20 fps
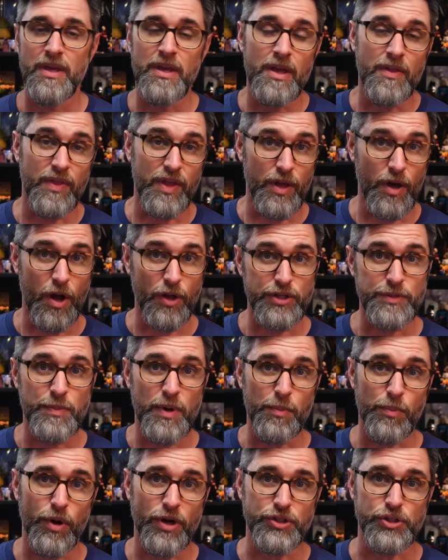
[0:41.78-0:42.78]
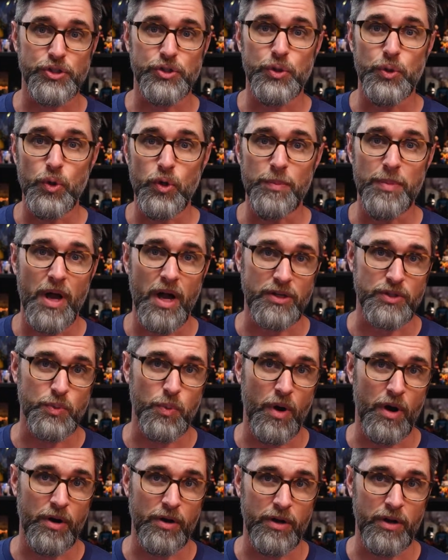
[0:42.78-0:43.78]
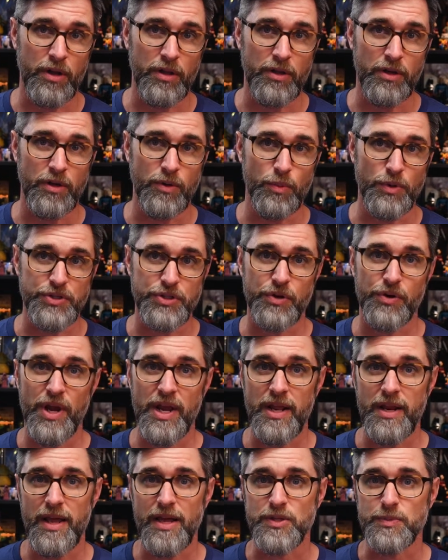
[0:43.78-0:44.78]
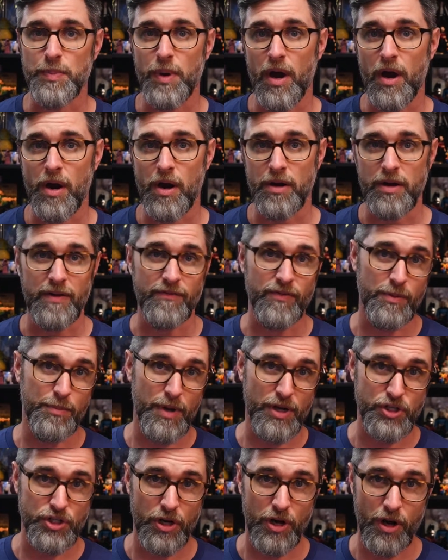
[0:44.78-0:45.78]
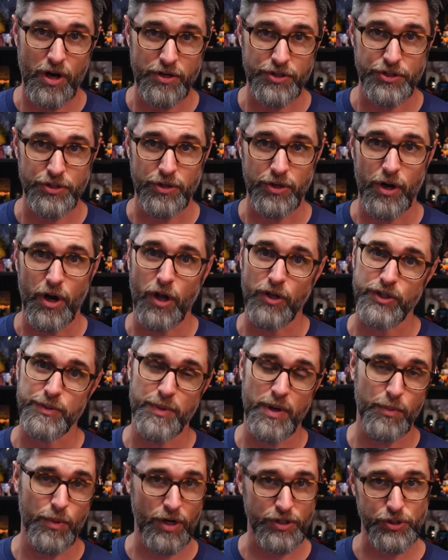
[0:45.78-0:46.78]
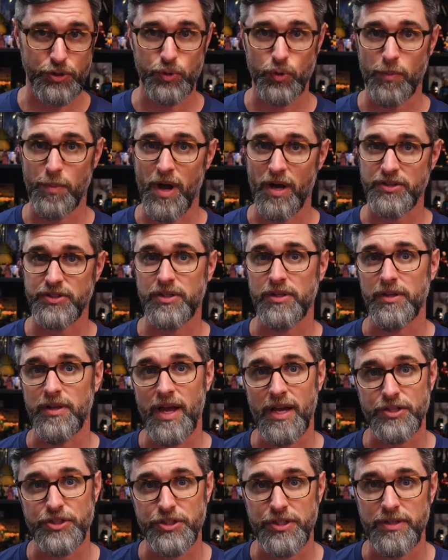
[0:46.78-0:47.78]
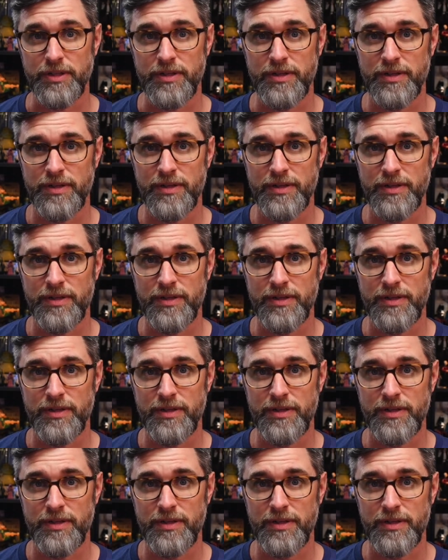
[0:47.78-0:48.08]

The Ultimate Brush Toolbox watercolor was created as part of the much larger Ultimate Brush Toolbox collection.